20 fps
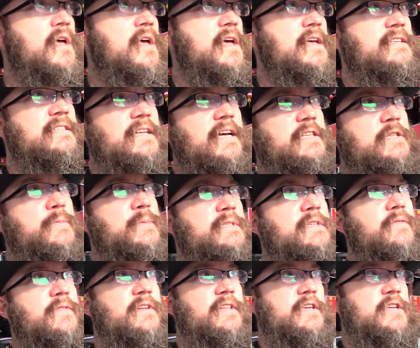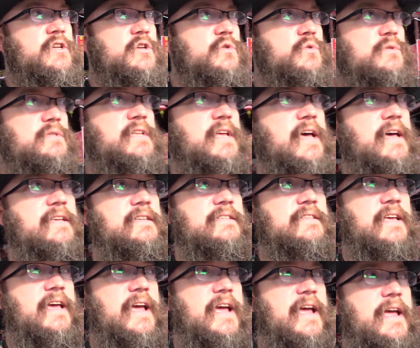it's not specifically used as
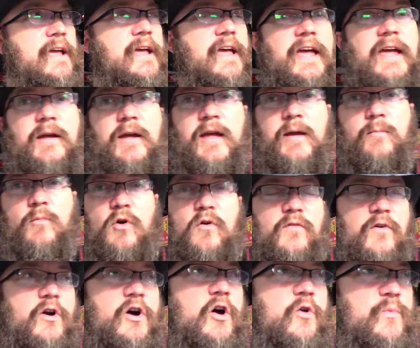a more of a